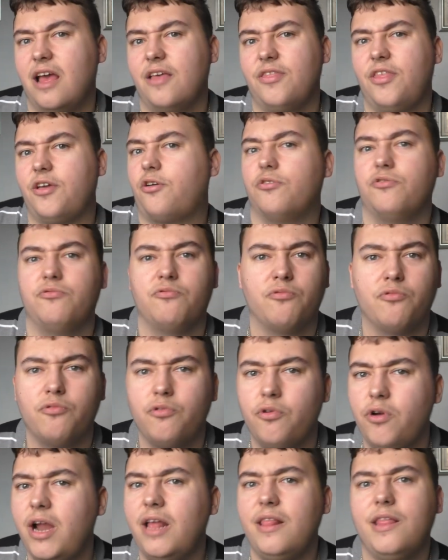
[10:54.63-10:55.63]
they could
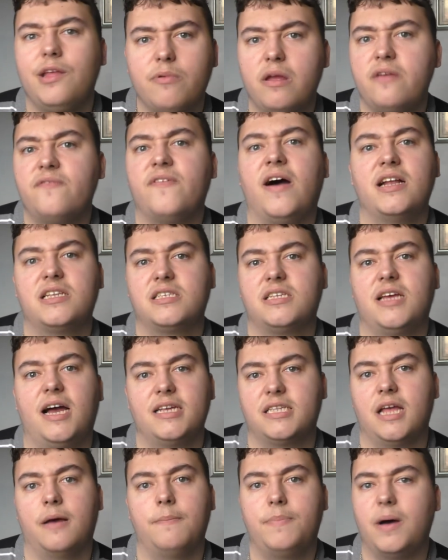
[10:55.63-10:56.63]
really
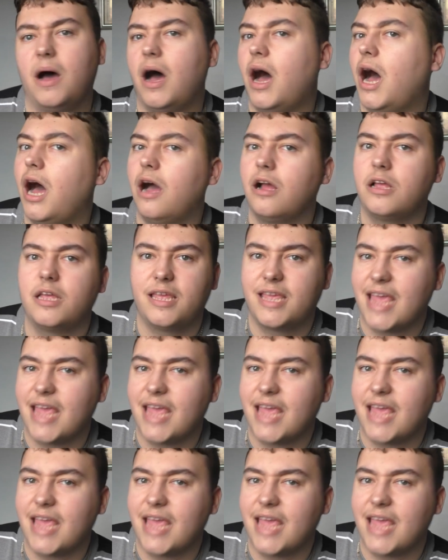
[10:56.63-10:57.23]
revitalise that park.